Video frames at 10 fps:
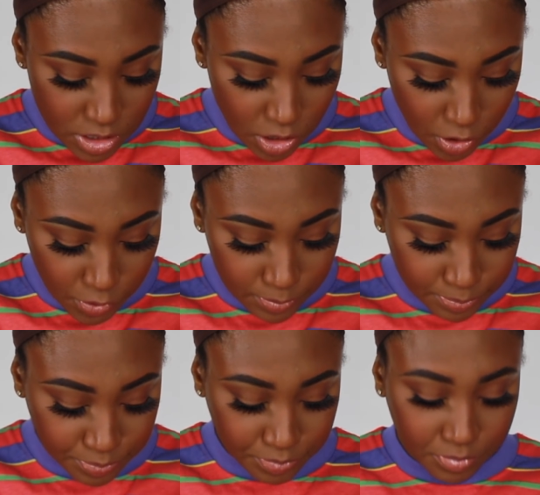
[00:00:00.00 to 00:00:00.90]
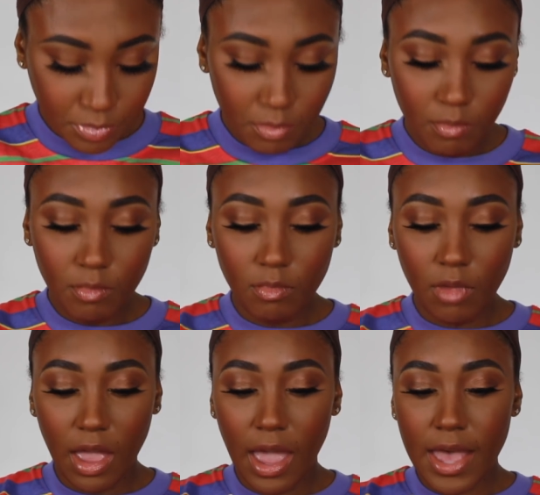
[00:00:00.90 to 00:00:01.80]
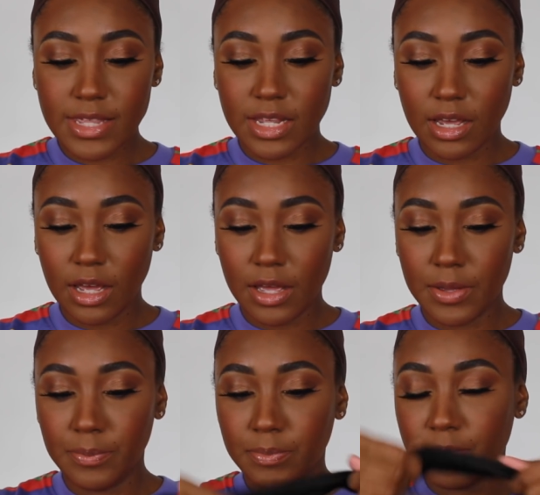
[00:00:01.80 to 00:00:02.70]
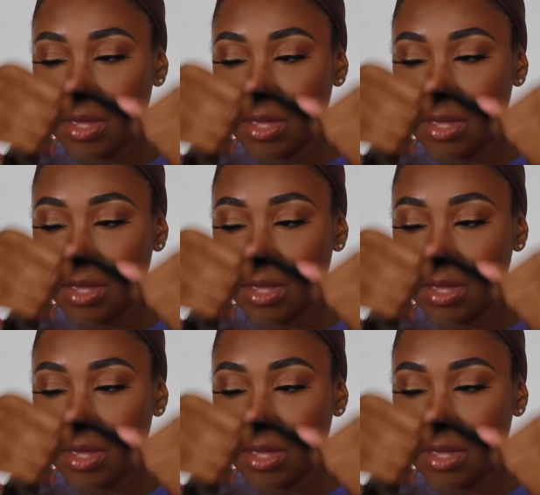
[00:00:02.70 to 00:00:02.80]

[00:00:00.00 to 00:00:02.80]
So it has a